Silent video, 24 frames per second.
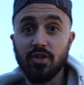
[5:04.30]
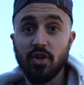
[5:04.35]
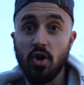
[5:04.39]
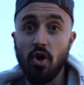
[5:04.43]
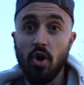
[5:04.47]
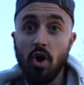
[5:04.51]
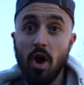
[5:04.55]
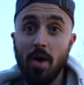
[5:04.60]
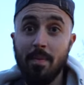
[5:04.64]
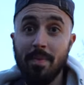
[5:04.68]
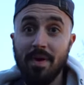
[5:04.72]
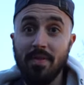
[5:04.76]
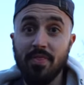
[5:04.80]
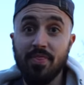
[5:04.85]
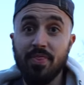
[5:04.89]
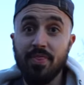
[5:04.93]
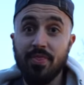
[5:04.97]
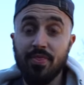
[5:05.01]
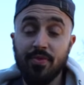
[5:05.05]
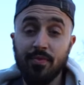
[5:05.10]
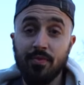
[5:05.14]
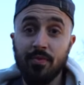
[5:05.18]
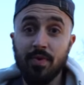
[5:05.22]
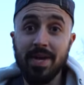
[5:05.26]
y'all, about
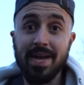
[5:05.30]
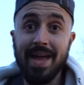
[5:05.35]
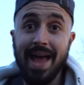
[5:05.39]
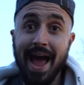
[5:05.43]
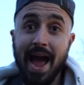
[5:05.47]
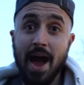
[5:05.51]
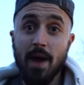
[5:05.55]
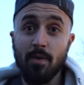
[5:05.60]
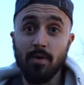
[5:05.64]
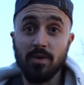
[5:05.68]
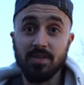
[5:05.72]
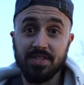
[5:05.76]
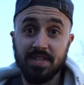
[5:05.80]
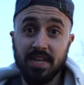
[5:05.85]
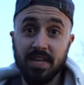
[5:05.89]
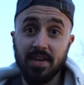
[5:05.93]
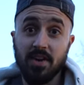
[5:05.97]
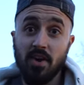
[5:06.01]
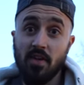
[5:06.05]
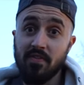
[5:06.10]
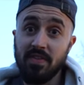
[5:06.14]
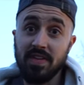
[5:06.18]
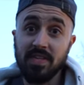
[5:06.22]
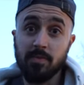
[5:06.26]
three hours in
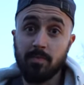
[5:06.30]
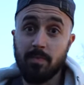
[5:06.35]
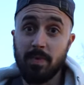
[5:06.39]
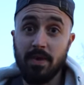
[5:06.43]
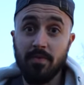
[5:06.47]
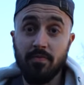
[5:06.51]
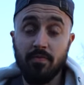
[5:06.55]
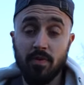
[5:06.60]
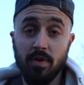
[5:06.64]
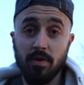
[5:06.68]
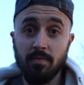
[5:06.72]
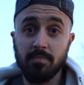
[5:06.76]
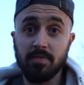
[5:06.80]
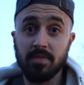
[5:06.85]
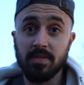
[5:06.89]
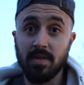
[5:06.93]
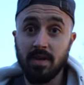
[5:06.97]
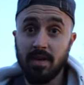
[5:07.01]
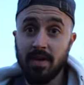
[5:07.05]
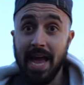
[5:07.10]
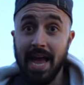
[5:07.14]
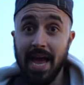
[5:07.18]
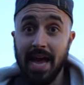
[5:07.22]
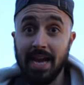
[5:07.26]
on these beef ribs,
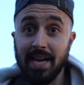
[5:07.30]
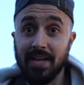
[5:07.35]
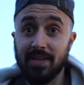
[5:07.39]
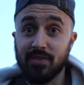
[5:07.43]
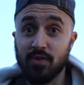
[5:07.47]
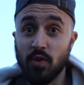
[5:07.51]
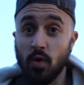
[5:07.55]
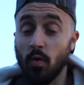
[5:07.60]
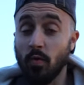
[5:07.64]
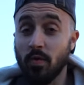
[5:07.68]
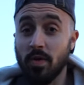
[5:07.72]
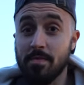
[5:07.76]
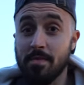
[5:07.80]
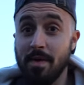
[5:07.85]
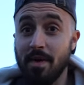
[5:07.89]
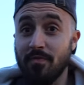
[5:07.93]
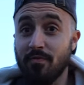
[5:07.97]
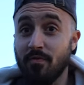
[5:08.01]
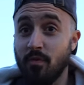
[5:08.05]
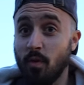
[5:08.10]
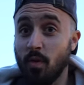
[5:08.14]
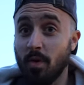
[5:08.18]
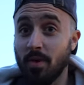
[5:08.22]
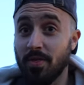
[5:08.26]
and it's only
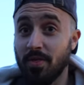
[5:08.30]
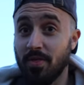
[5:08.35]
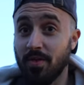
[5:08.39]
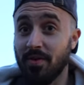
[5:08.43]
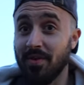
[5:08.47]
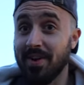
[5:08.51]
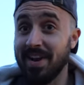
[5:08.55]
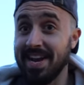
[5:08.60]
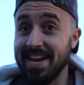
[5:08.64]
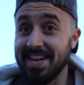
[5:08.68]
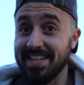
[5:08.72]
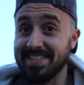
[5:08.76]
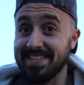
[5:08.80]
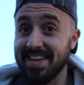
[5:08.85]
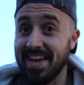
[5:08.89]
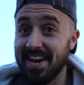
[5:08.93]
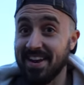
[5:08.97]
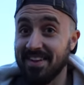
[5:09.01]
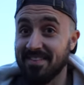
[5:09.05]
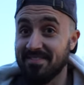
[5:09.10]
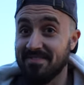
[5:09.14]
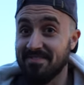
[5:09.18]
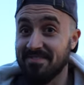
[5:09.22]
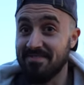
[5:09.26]
about 4.30 and it's
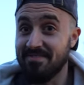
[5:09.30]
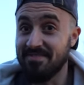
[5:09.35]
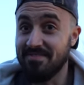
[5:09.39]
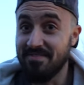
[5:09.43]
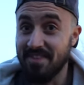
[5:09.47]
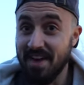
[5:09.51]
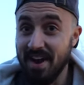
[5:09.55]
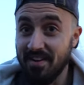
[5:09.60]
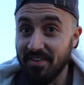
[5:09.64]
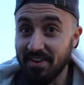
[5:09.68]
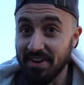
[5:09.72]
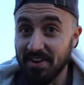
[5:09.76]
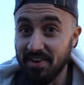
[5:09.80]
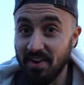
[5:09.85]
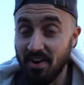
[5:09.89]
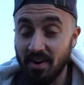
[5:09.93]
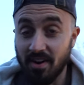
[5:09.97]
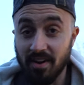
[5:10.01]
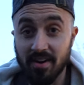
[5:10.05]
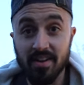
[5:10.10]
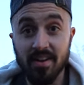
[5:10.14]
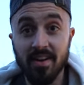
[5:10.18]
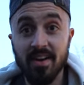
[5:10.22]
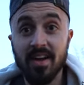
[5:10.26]
getting very
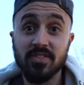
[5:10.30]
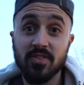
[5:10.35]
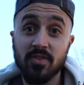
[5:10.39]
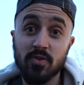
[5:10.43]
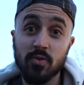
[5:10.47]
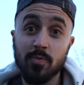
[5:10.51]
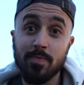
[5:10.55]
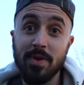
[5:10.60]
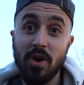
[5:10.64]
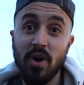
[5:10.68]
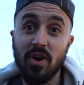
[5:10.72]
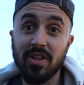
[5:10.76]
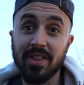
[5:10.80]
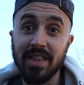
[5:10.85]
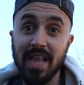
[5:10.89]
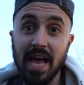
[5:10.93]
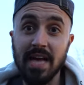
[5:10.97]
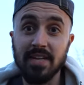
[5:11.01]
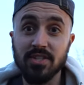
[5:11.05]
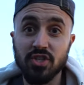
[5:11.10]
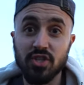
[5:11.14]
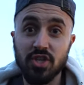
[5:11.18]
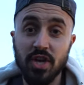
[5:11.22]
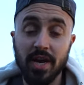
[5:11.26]
dark. So this will be our
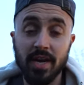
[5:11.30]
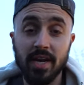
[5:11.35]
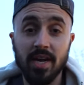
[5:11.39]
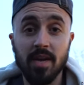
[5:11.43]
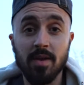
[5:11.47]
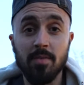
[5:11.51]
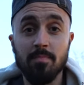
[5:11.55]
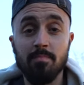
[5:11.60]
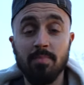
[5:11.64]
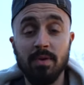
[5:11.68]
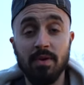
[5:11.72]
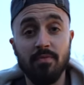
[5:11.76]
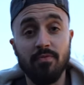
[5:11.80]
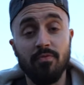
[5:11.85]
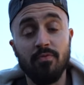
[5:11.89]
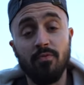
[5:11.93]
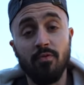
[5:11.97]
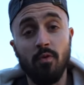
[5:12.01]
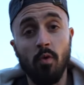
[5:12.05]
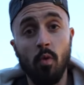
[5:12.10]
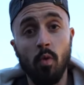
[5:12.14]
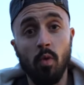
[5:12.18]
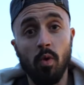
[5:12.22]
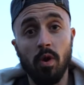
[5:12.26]
last check-in
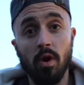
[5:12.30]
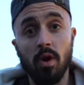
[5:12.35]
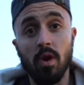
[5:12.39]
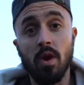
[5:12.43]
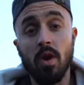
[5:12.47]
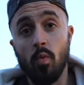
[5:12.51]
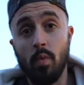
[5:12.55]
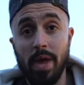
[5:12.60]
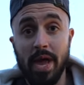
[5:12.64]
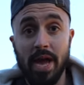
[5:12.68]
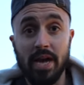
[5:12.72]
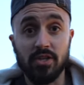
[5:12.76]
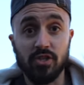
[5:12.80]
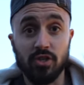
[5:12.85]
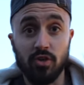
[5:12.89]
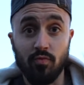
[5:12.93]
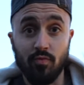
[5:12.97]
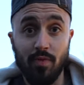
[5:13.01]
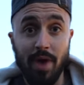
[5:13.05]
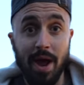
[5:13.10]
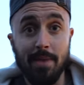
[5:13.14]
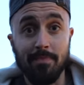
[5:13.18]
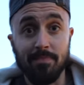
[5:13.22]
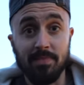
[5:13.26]
before we actually
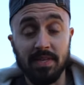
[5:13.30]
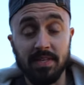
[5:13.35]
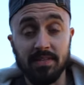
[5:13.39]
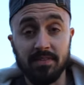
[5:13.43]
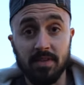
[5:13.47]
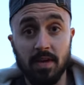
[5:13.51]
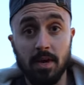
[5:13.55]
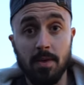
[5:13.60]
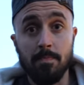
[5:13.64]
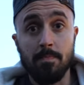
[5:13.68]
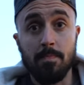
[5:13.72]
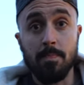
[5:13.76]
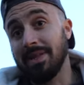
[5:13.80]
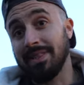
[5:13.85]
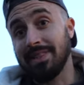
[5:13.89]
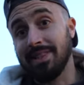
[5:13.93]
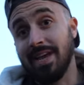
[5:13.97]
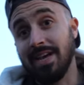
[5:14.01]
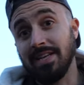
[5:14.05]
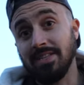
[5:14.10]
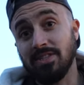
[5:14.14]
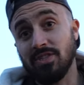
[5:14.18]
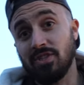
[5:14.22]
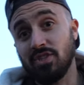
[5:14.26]
wrap these up.
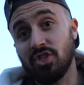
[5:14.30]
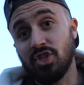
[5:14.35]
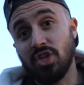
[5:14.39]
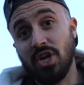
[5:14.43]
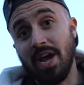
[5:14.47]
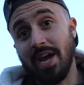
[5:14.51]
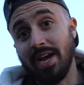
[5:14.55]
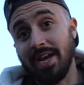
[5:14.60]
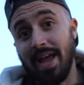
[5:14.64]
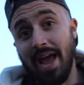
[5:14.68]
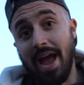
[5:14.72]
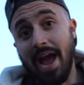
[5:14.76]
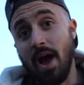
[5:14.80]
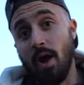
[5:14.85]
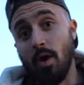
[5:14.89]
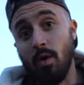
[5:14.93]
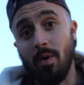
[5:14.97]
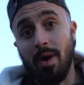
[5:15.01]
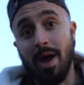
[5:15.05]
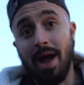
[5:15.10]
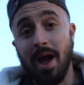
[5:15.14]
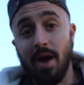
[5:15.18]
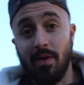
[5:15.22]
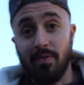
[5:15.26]
Let's check out
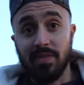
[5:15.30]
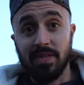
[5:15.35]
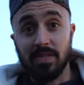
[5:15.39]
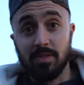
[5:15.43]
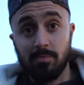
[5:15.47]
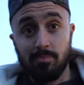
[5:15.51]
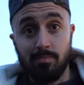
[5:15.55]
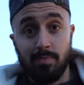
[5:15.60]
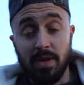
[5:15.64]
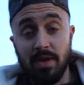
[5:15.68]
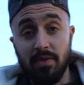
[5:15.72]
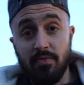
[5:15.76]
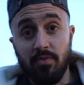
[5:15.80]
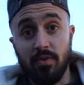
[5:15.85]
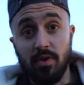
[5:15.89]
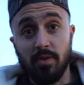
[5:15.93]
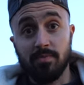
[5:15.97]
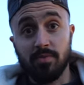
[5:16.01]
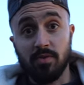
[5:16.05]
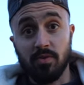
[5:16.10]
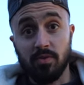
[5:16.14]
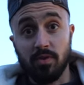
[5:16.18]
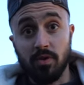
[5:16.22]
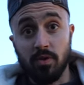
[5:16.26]
how these beef
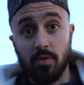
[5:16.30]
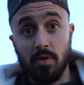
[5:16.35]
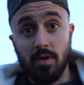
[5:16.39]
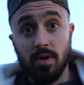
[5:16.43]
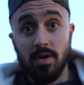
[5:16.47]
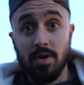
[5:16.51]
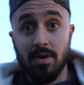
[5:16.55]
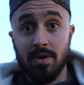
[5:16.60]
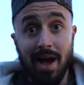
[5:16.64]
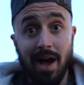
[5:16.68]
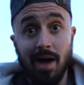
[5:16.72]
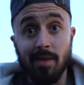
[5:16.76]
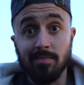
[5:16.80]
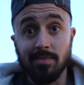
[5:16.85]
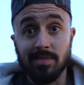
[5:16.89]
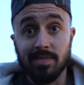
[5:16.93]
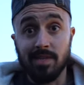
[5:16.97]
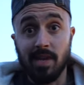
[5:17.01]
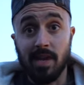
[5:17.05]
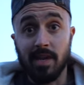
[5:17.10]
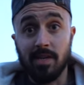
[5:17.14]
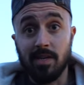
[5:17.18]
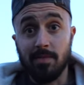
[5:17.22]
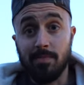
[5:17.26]
ribs are doing. I'm
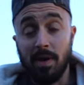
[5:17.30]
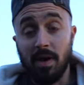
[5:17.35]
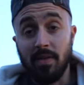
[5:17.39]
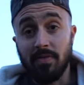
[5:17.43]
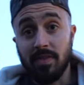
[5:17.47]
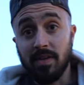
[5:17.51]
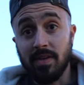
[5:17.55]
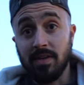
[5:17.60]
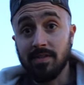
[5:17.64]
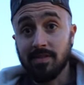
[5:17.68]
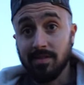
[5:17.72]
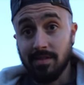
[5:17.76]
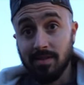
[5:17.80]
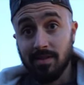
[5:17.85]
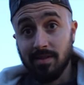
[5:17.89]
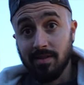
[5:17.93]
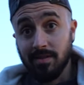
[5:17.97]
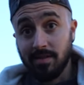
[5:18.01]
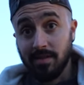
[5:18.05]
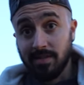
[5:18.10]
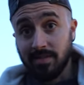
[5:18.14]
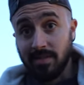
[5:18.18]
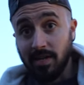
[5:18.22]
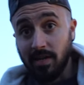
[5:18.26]
psyched about these.
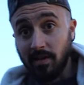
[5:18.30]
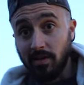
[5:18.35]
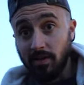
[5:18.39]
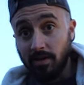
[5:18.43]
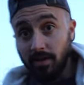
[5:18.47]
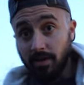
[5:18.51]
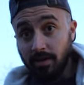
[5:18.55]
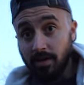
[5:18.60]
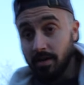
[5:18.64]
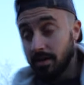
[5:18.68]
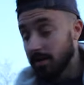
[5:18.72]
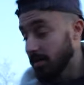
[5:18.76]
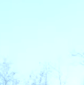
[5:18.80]
Let's take a look.